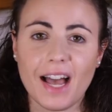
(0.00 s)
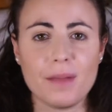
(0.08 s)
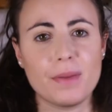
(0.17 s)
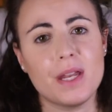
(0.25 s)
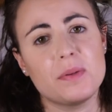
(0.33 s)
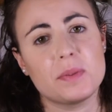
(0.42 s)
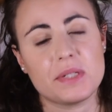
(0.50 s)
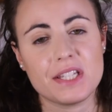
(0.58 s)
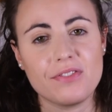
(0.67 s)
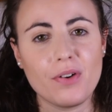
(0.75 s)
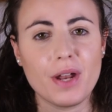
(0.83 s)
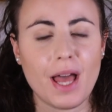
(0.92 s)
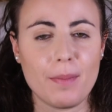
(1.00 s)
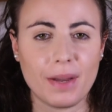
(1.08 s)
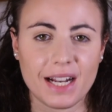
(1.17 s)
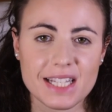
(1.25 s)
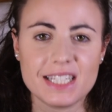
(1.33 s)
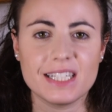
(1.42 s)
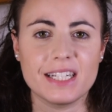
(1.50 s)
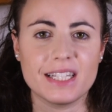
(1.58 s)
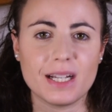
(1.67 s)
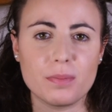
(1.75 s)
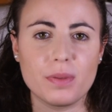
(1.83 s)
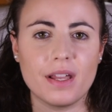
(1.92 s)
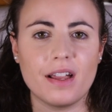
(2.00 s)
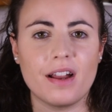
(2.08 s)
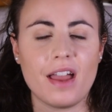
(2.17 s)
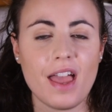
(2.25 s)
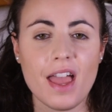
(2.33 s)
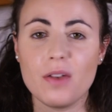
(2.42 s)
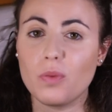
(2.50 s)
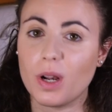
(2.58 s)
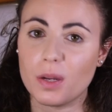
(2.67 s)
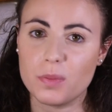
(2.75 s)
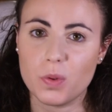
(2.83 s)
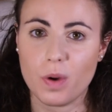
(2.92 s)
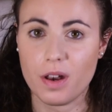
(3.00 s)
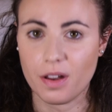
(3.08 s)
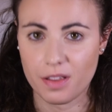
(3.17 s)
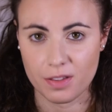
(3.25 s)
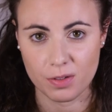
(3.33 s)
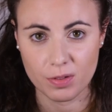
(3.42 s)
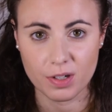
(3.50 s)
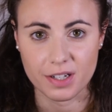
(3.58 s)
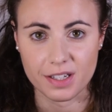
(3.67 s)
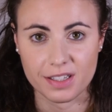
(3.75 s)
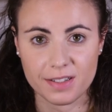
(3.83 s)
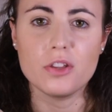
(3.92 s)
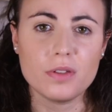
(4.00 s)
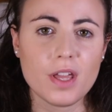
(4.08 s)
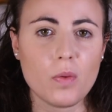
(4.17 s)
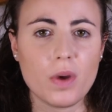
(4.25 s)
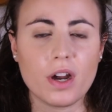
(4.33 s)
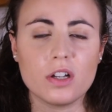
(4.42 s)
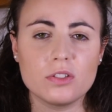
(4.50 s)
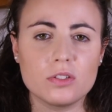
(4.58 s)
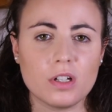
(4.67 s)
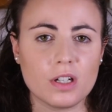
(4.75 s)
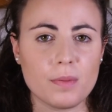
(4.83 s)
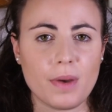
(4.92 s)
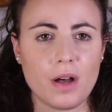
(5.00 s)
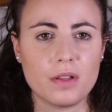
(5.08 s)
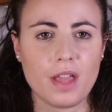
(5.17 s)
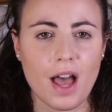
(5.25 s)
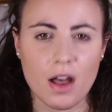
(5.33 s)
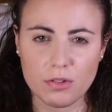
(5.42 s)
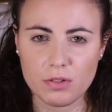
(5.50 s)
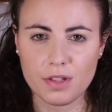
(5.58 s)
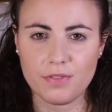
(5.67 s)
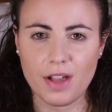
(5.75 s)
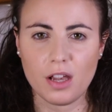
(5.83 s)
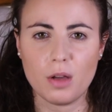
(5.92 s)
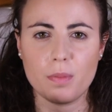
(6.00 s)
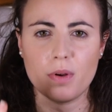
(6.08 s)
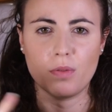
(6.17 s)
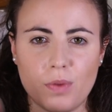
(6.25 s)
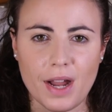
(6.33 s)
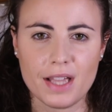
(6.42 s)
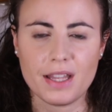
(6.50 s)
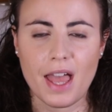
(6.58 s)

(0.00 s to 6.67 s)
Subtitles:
Hi, my name is Merce. I'm a classical guitar player and welcome to another tutorial. Today we are going to talk about how to develop right